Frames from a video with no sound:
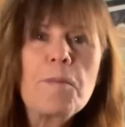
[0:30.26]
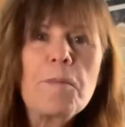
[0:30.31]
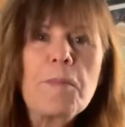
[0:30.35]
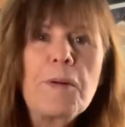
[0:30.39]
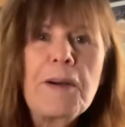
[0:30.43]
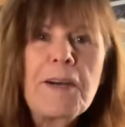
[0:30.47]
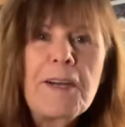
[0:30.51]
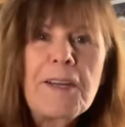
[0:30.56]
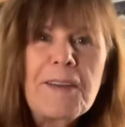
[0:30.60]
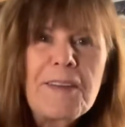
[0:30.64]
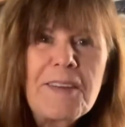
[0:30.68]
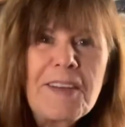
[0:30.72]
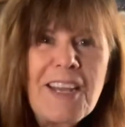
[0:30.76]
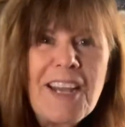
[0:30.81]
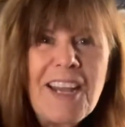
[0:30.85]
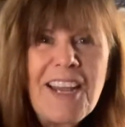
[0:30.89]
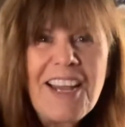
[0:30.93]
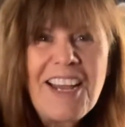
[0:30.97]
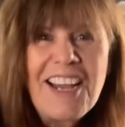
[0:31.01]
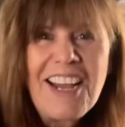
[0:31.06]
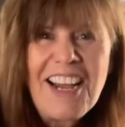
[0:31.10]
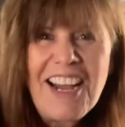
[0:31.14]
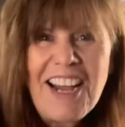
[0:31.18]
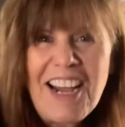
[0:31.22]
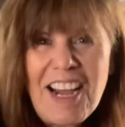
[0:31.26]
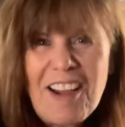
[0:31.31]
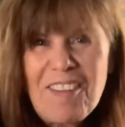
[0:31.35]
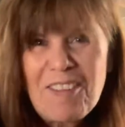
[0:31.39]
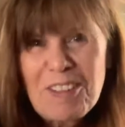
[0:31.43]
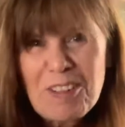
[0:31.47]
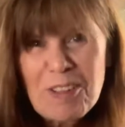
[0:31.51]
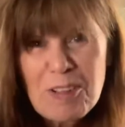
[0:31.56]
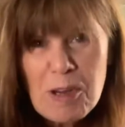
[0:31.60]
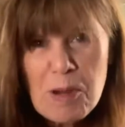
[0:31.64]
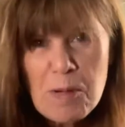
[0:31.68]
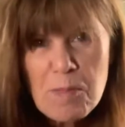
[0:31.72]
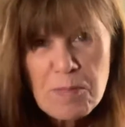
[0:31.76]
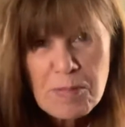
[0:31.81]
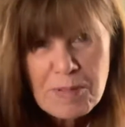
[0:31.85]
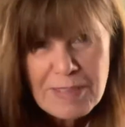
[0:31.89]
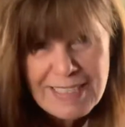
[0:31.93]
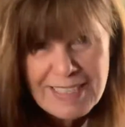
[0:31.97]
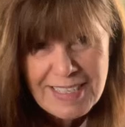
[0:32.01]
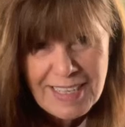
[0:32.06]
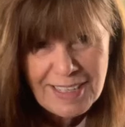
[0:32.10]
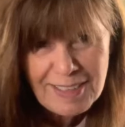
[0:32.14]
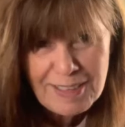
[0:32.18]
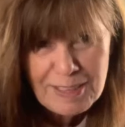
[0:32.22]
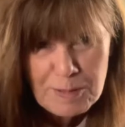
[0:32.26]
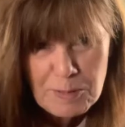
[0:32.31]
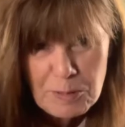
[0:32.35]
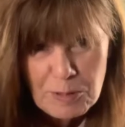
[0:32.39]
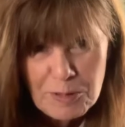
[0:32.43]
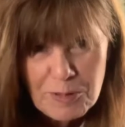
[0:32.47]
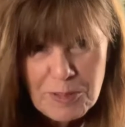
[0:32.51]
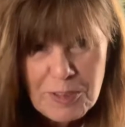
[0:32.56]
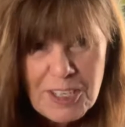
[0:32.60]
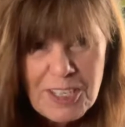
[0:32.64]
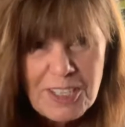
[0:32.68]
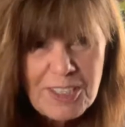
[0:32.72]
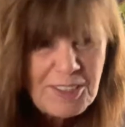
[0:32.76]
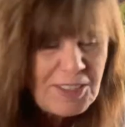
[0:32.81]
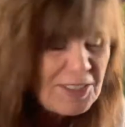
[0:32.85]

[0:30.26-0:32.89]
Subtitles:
but I'm looking presentable for you